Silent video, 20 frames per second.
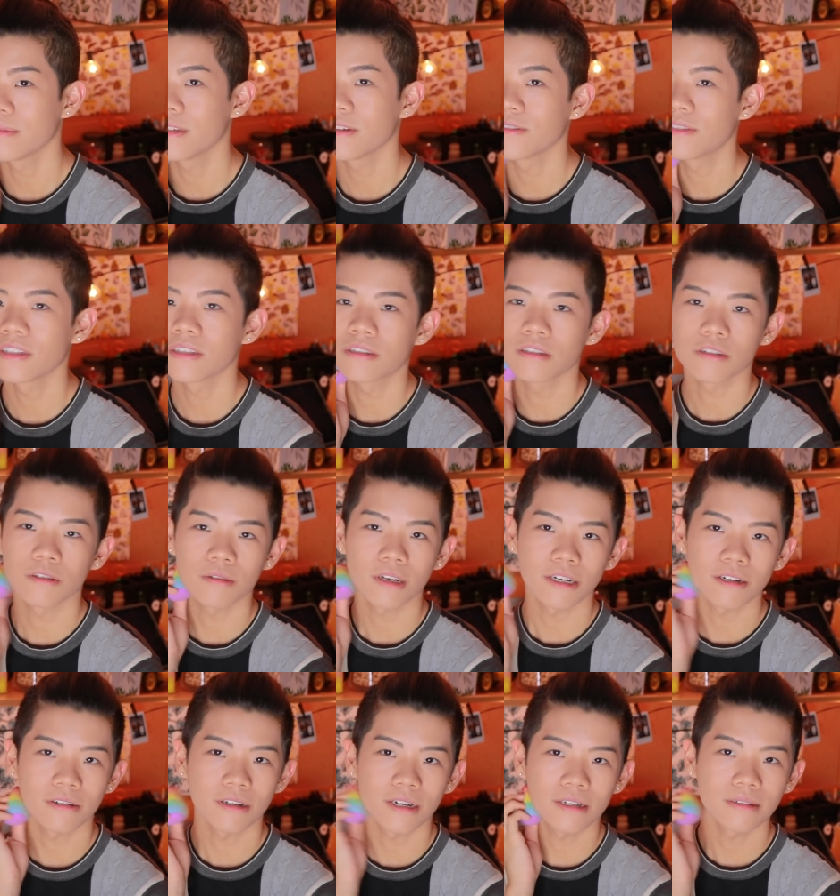if this looks
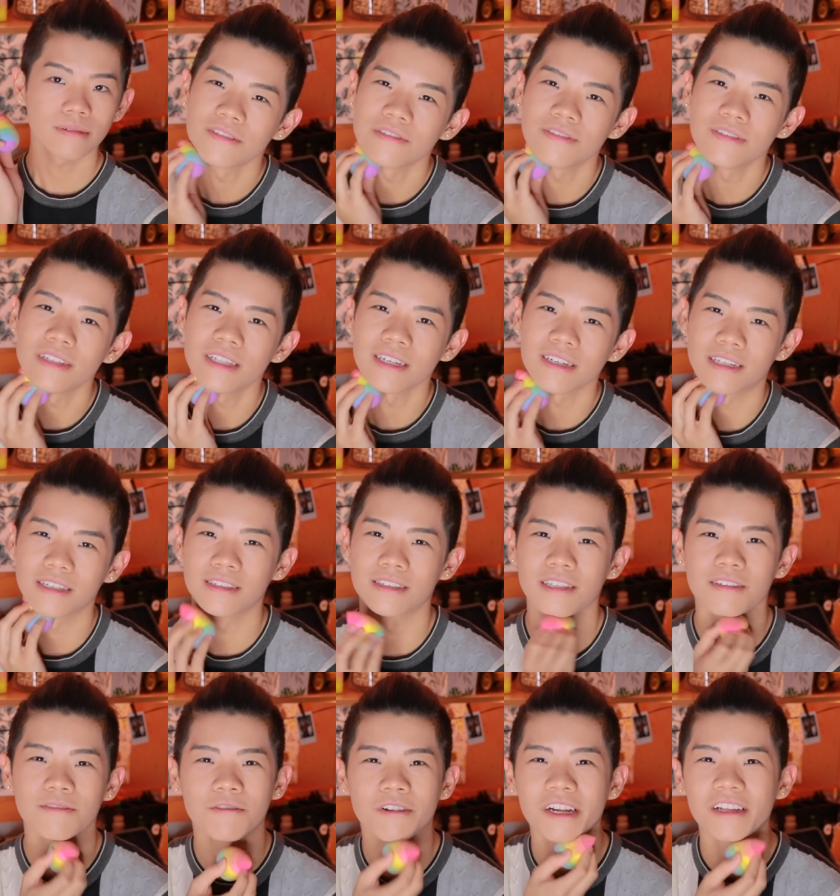right or not. I feel like it's
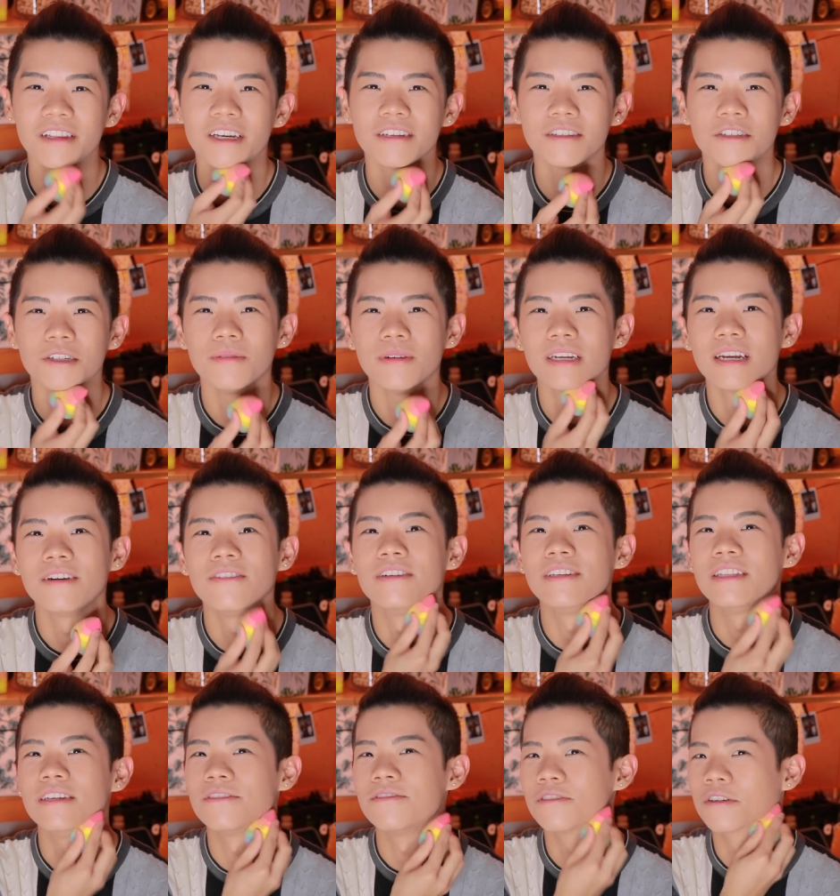the ring light doing
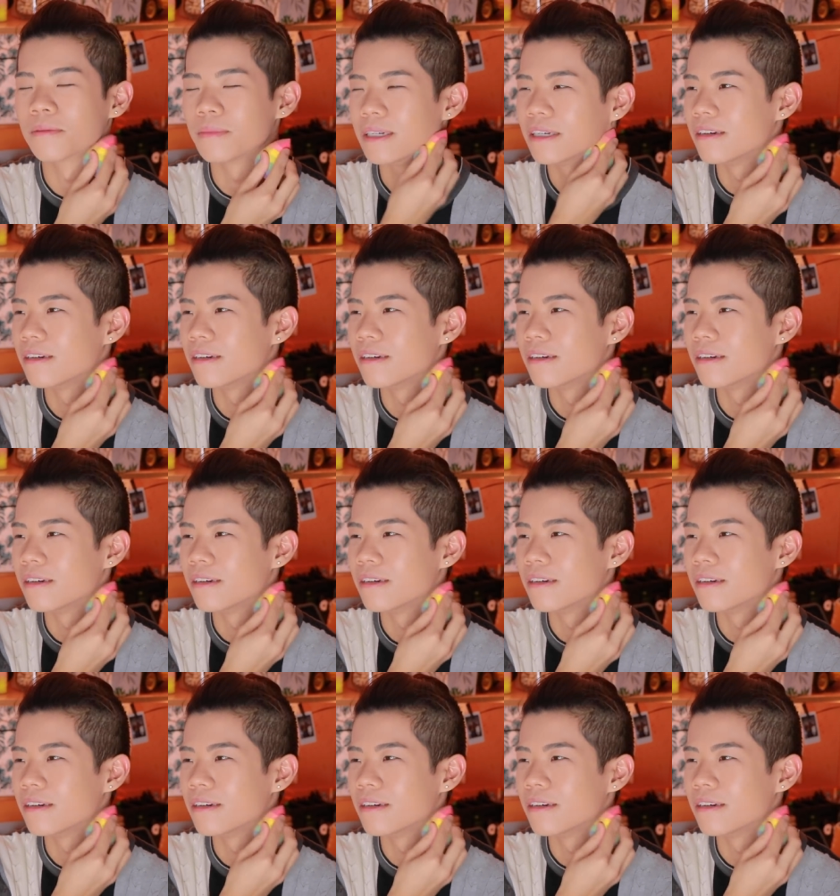everything for me.